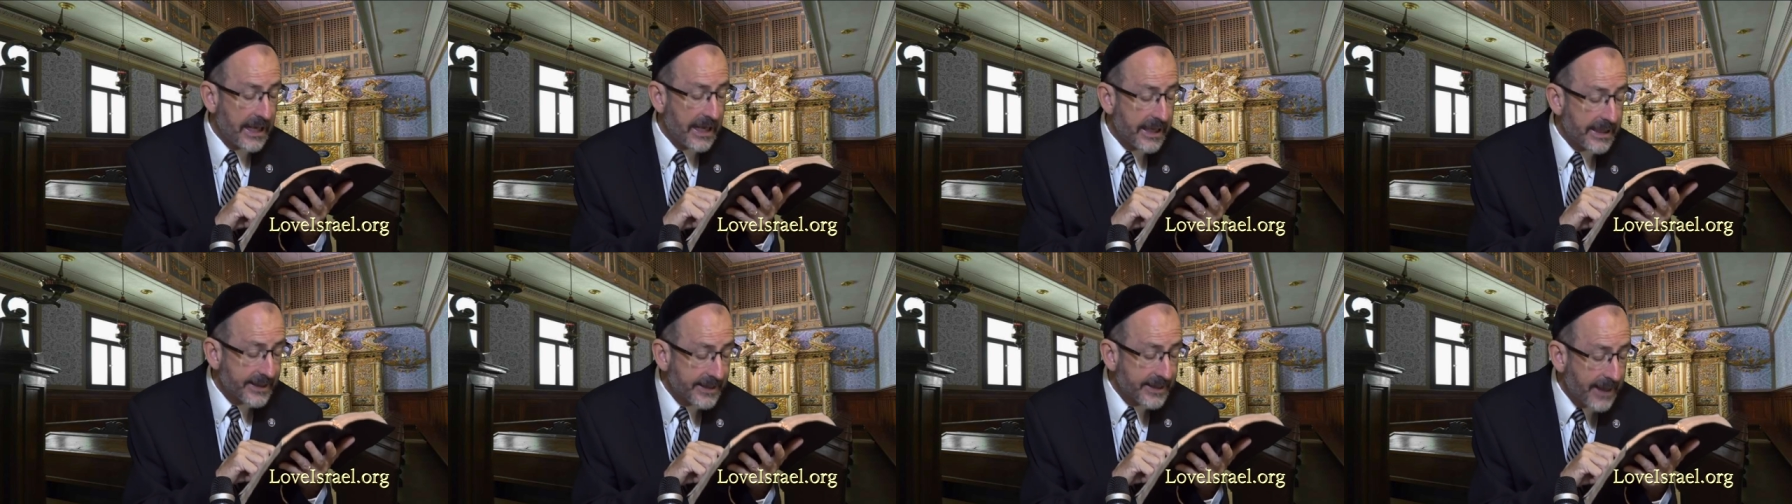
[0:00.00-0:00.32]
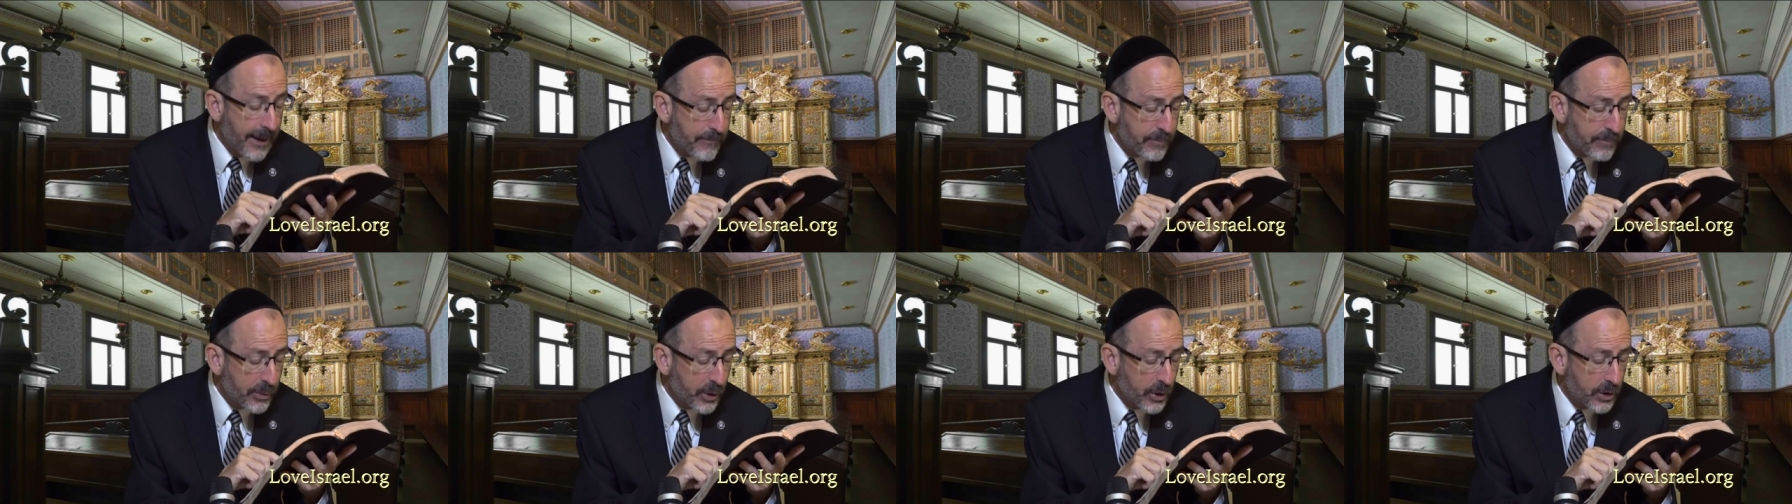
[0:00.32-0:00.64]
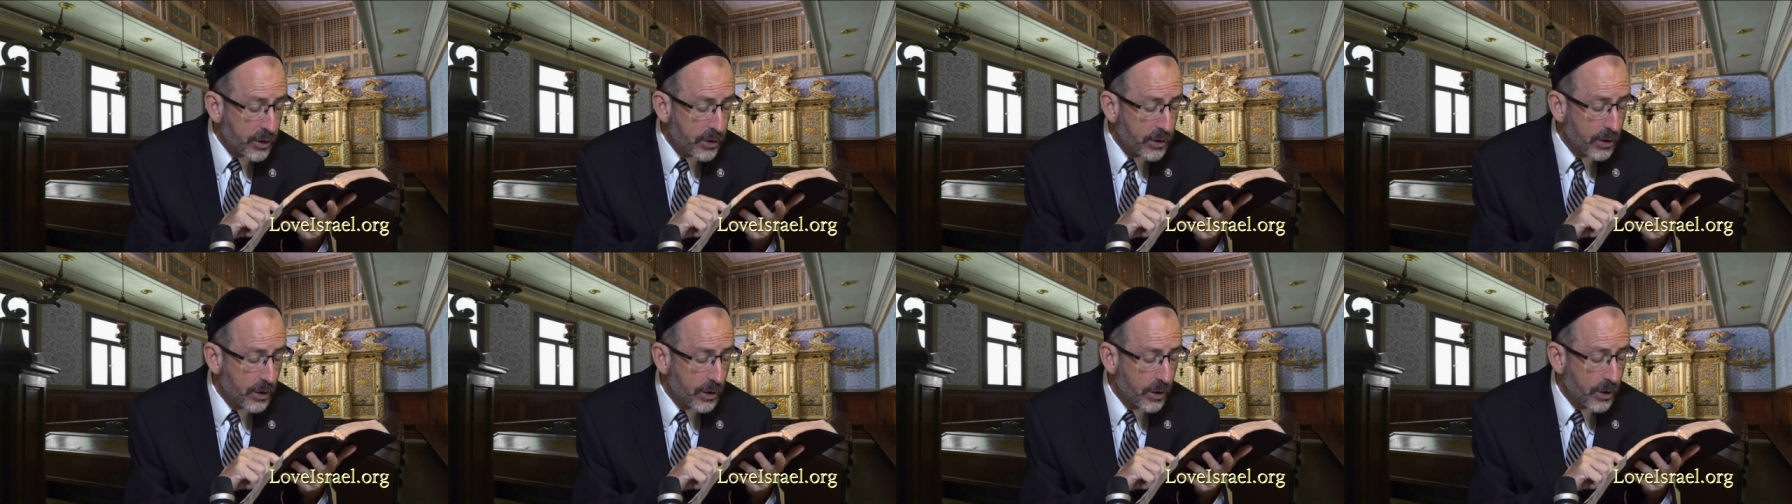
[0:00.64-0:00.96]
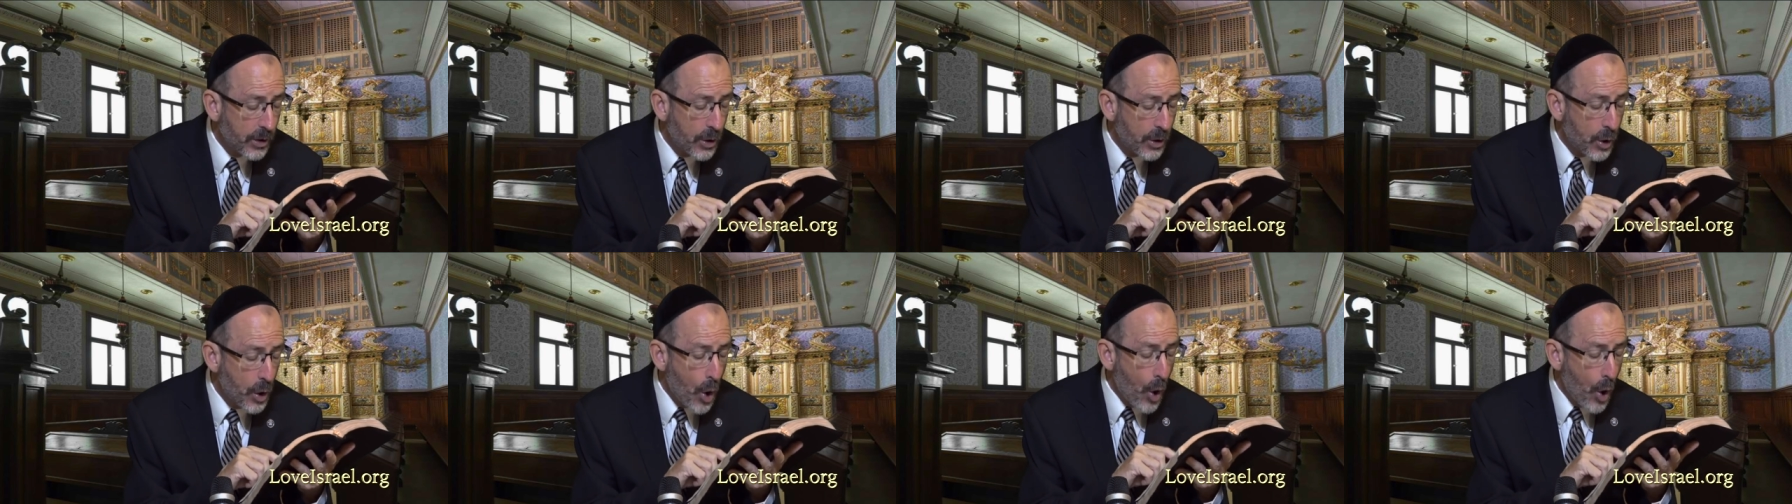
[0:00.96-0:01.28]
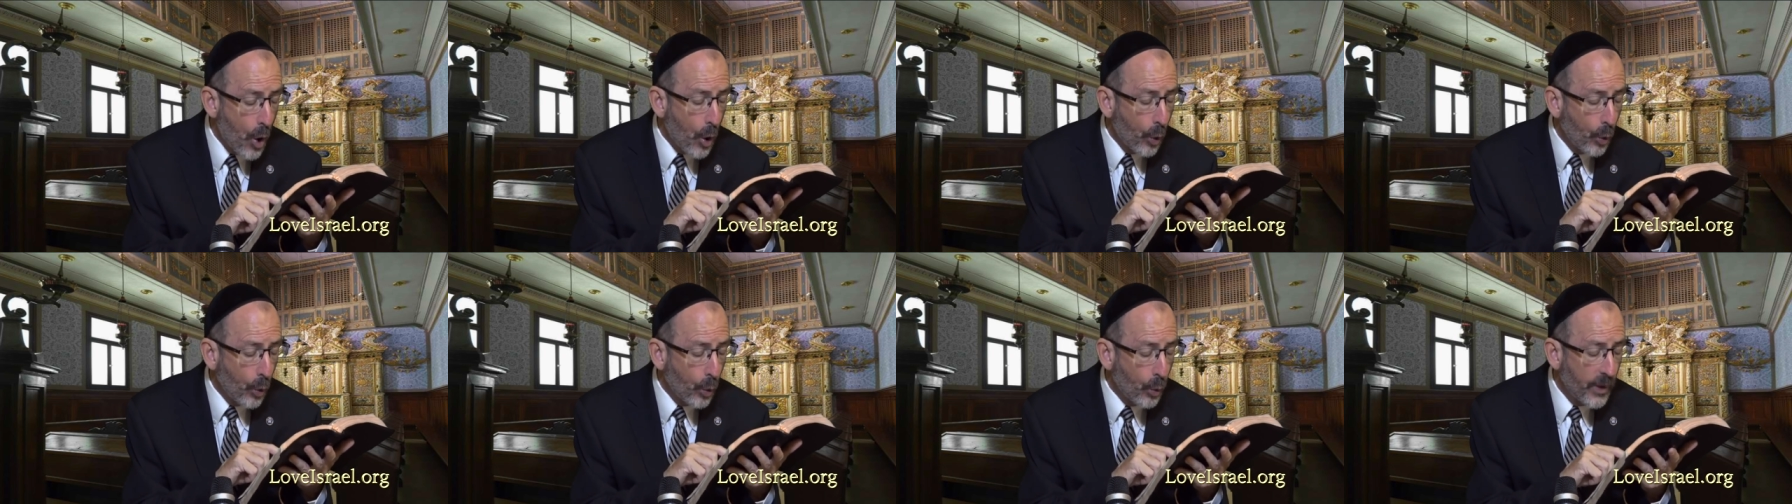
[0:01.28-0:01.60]
leopard
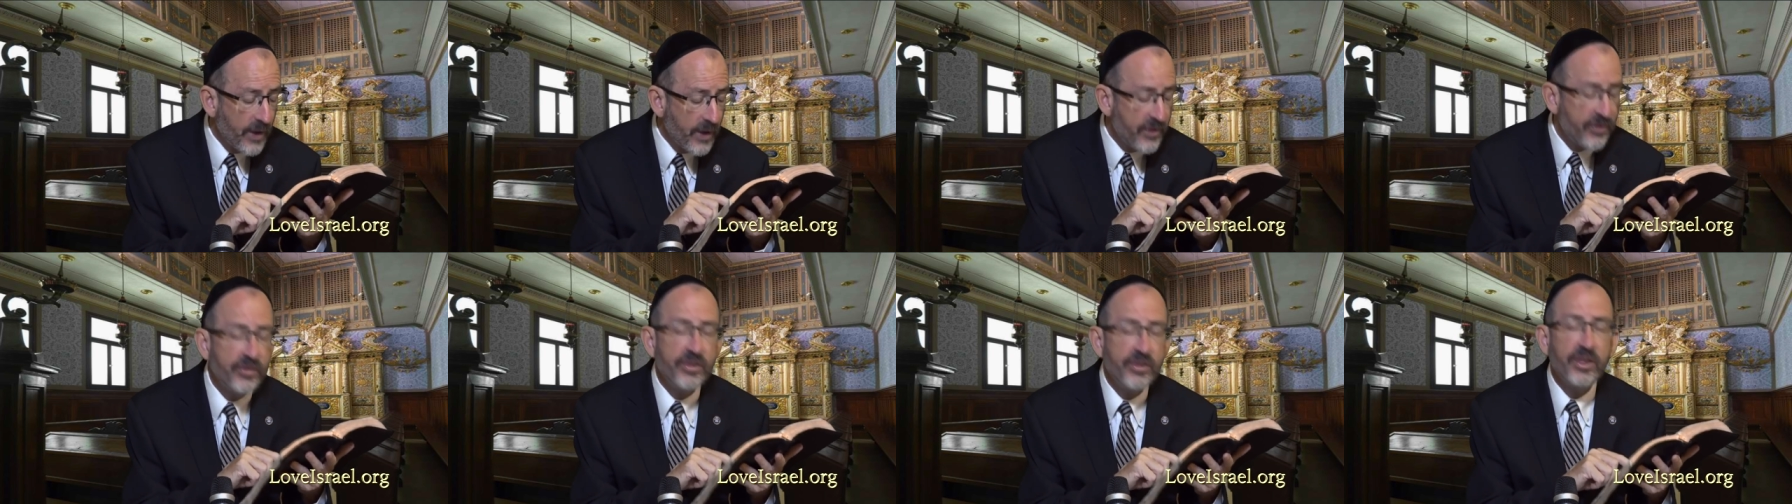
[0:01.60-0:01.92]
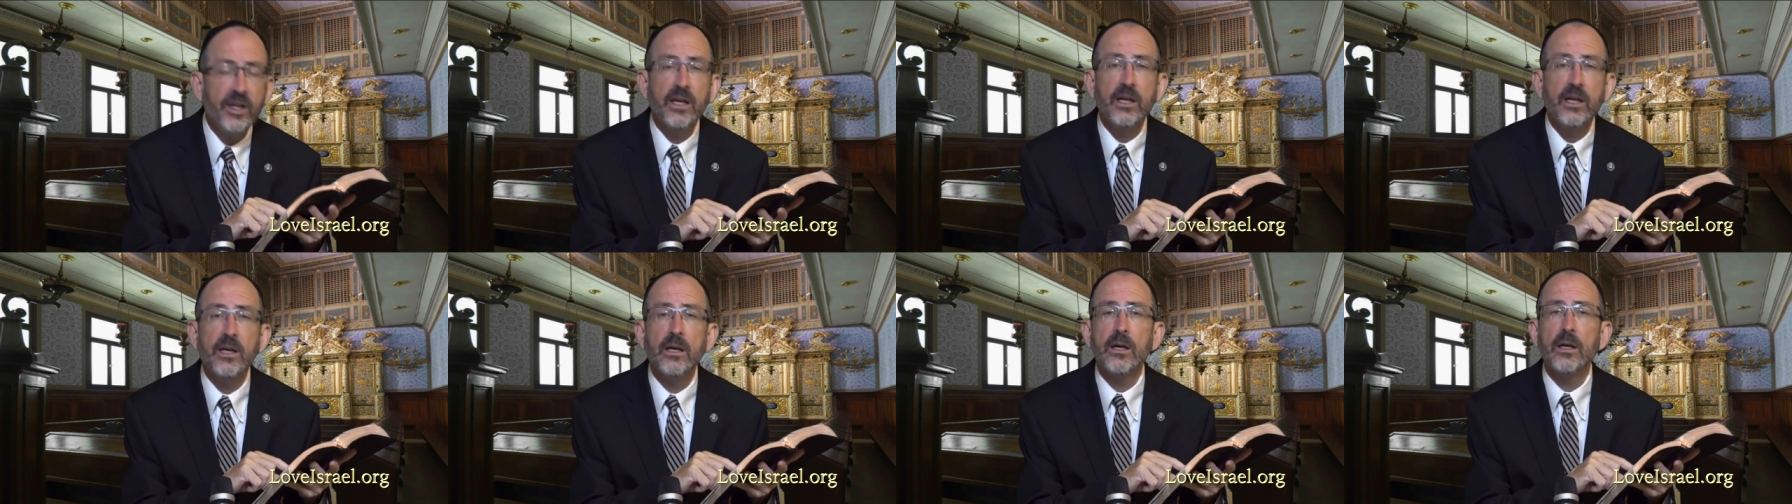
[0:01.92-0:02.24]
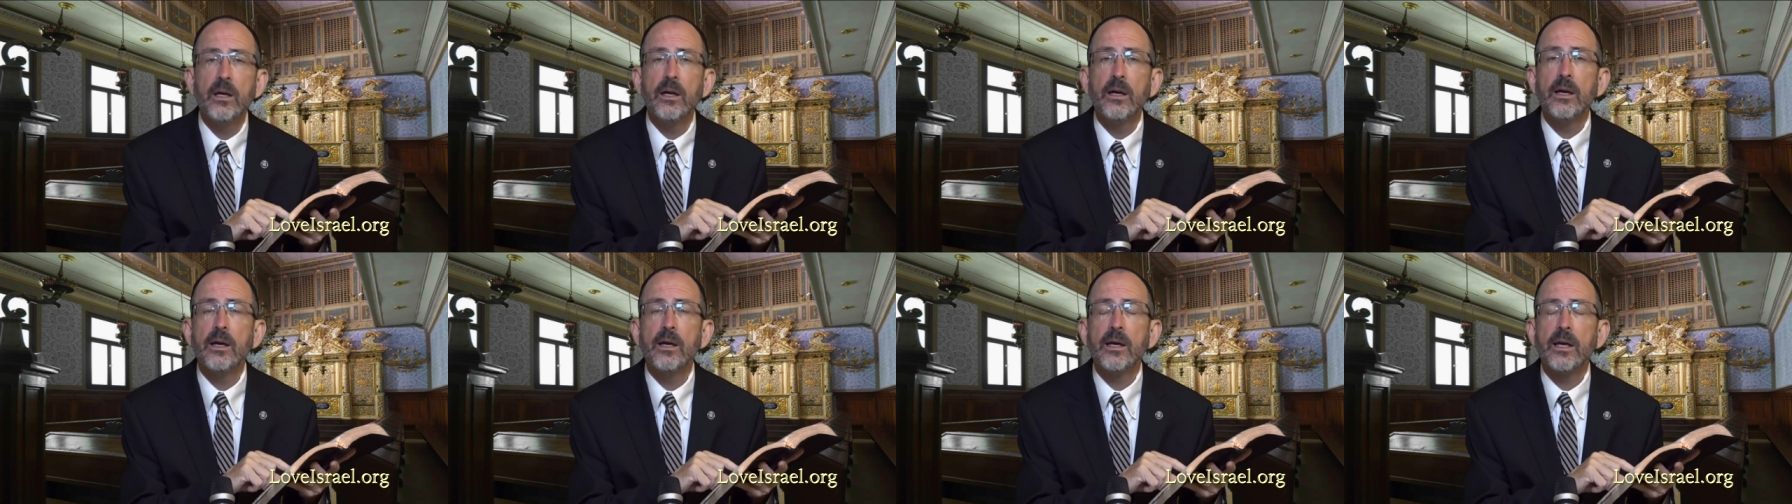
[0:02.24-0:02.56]
with the